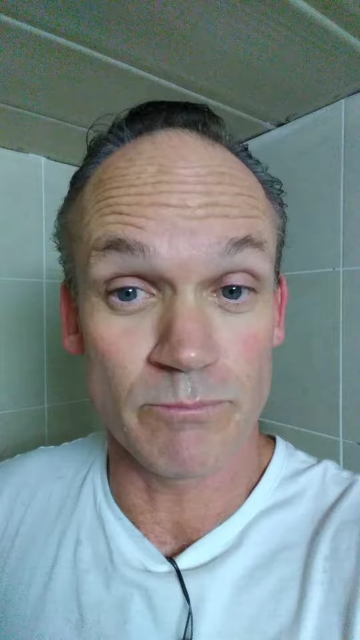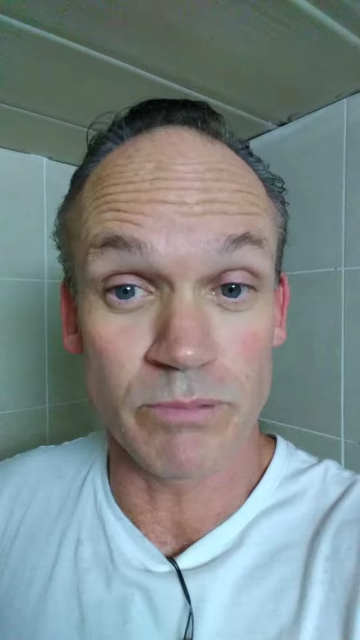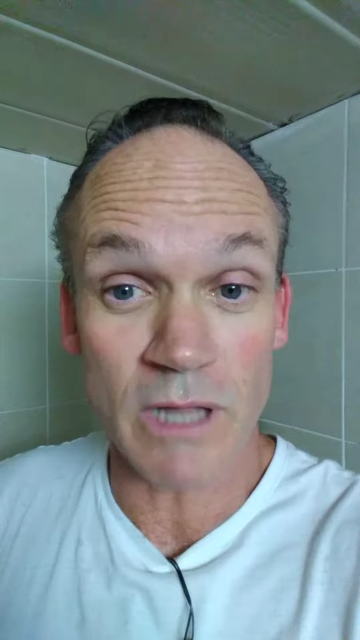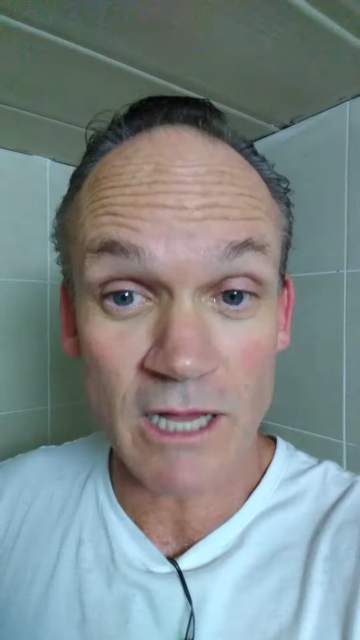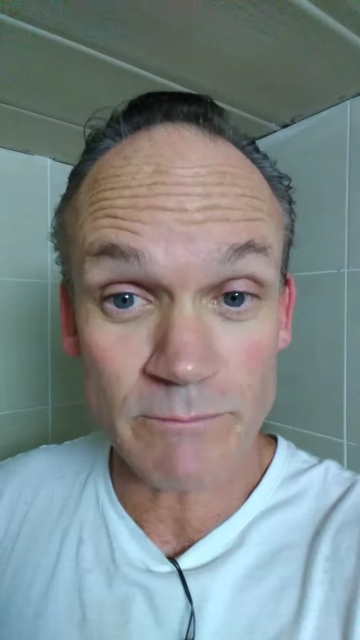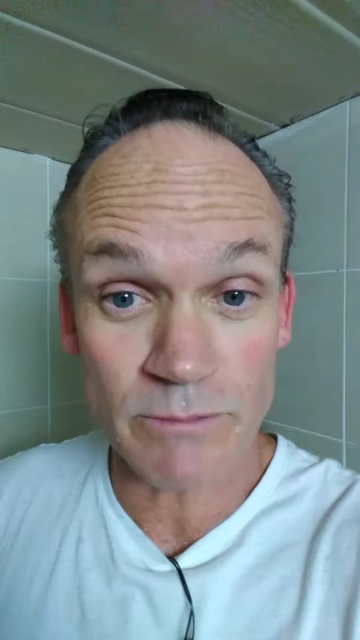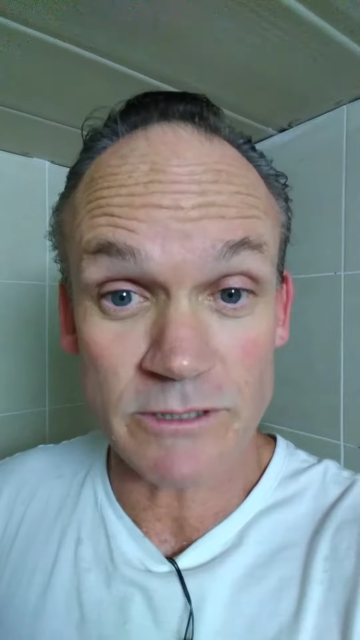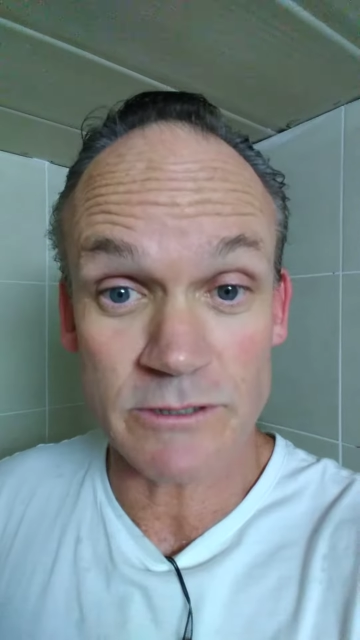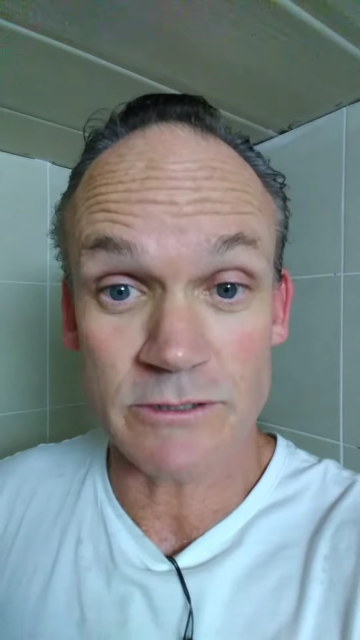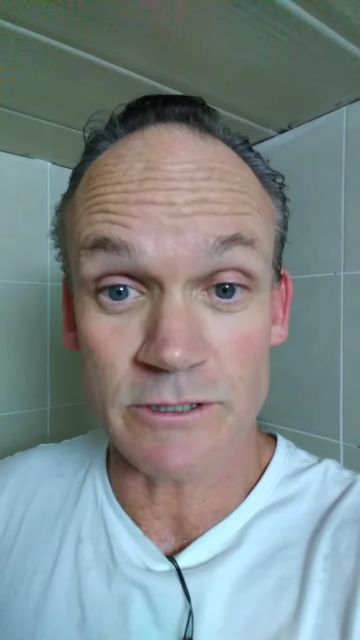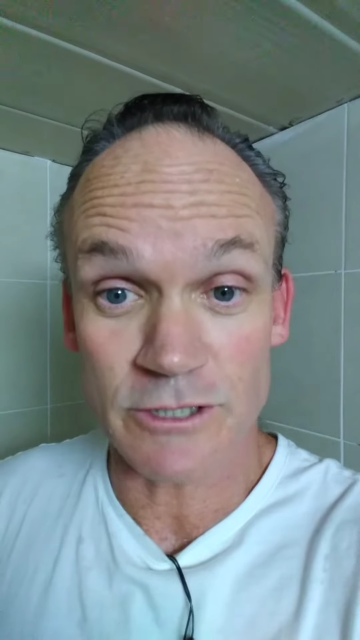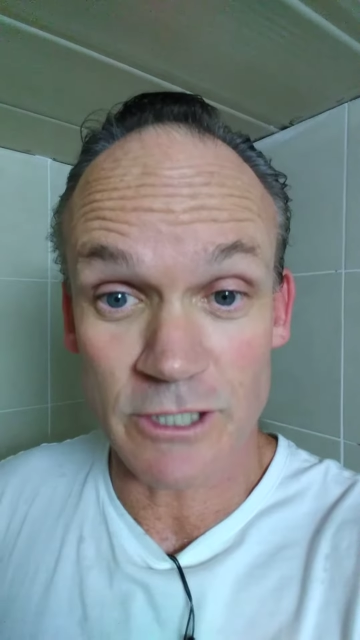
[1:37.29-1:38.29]

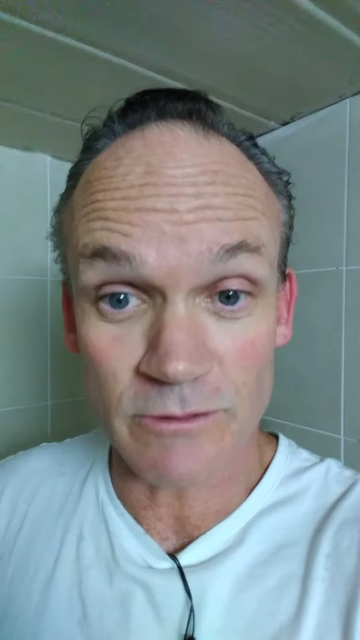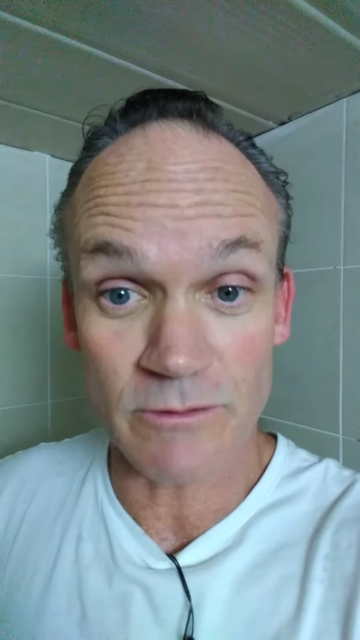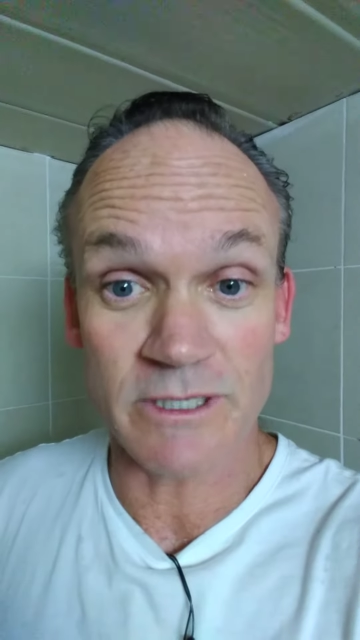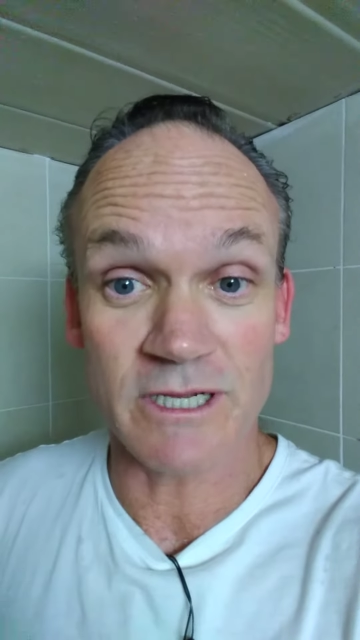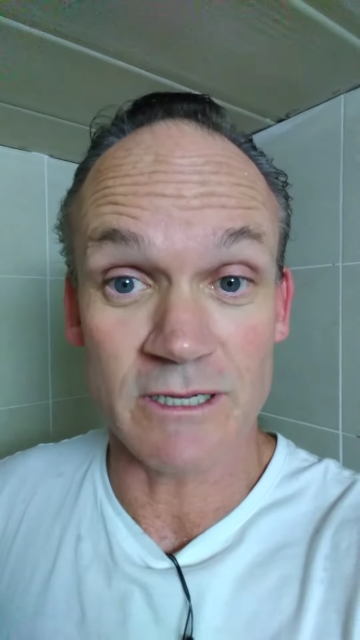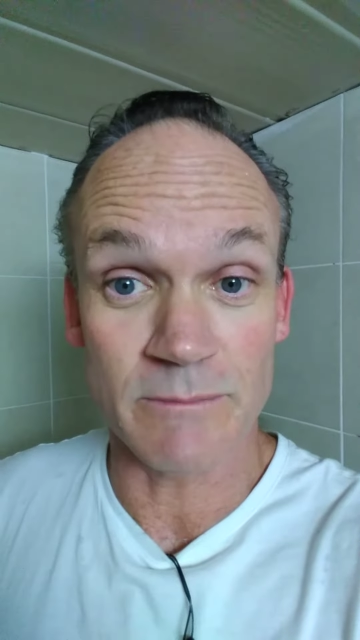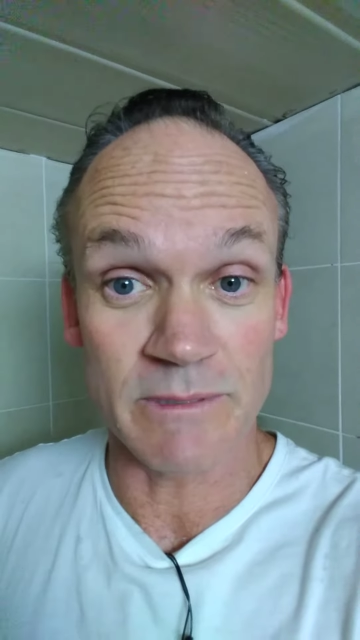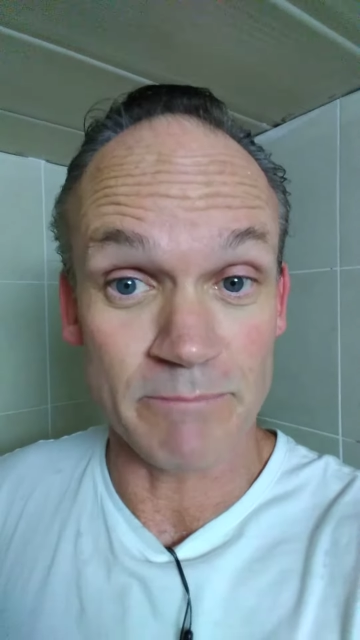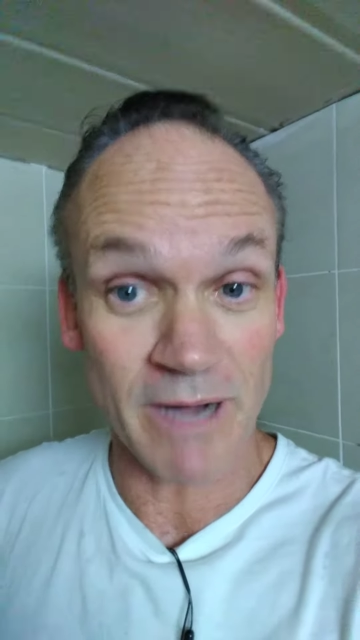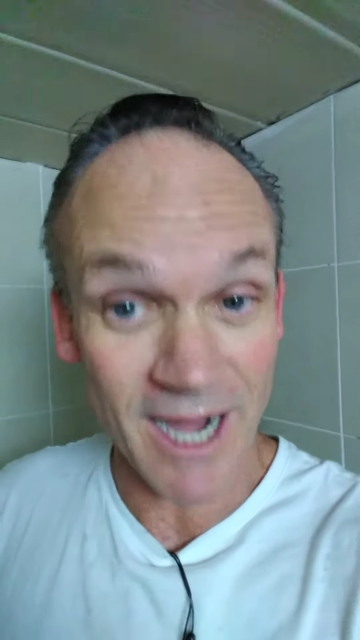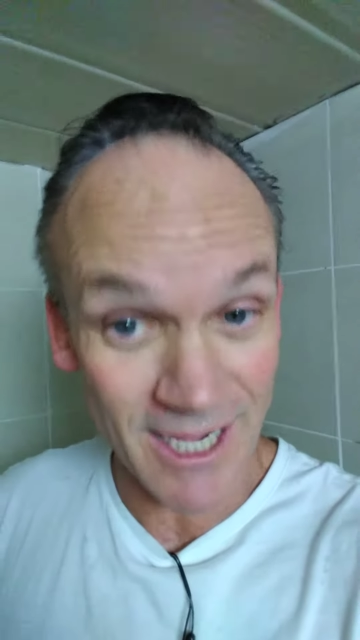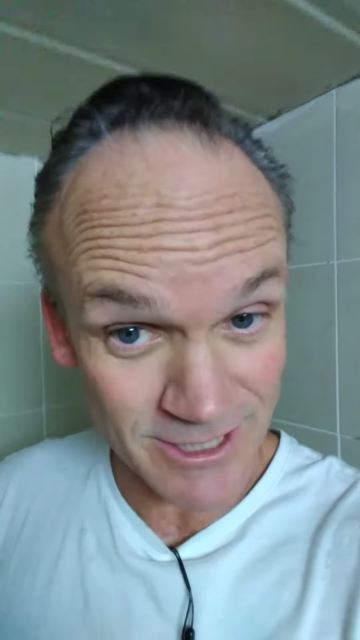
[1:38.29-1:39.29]
blockbusters are generally going to be
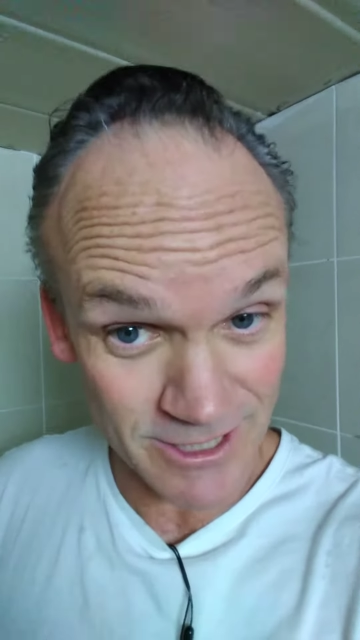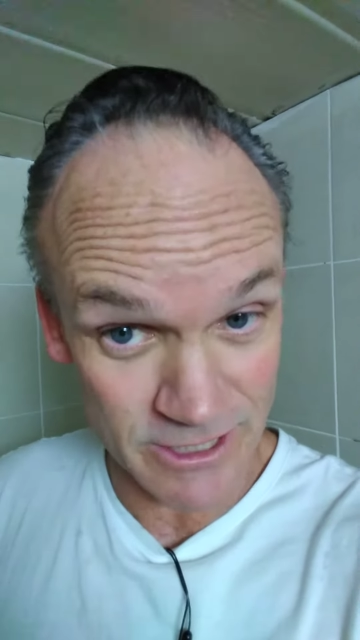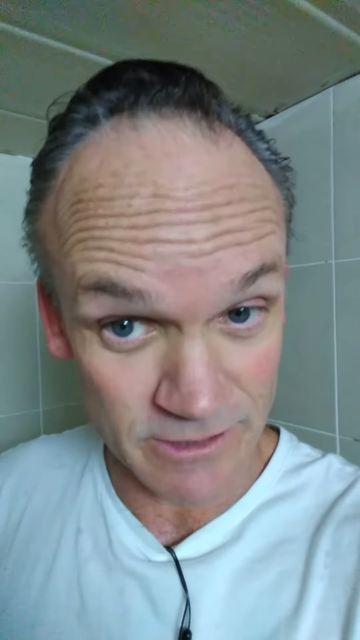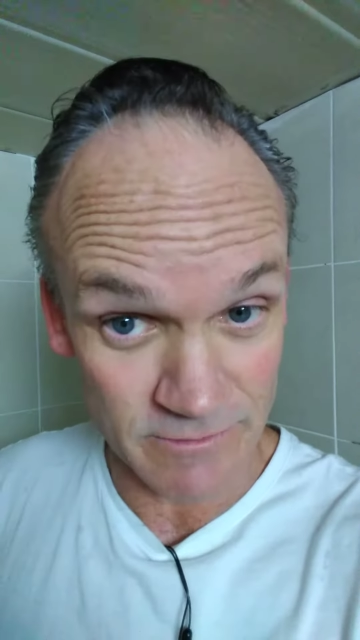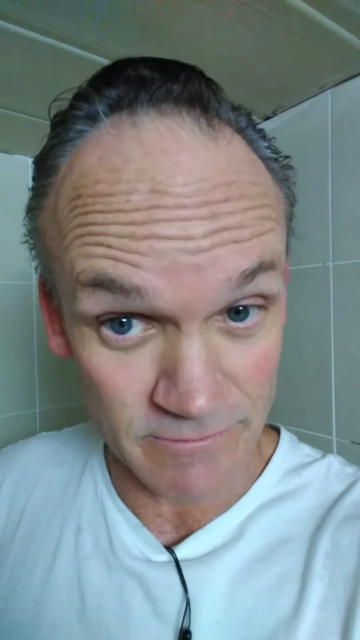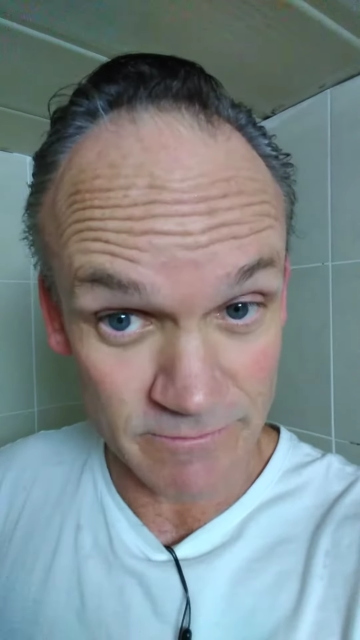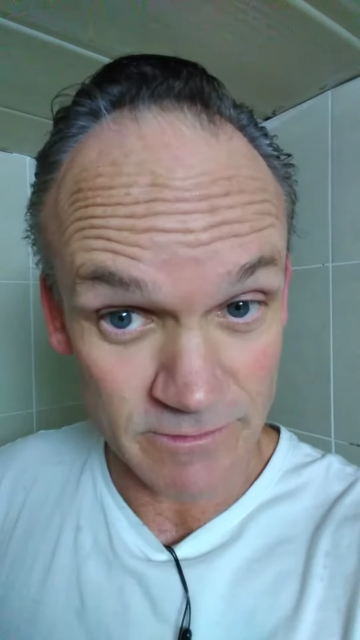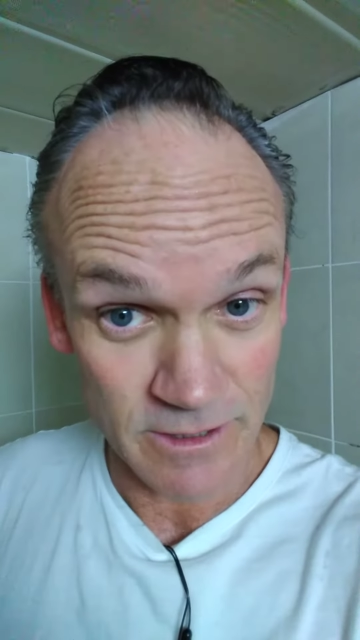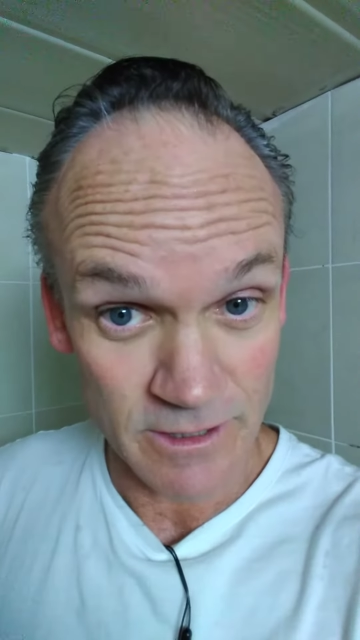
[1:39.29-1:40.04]
positive.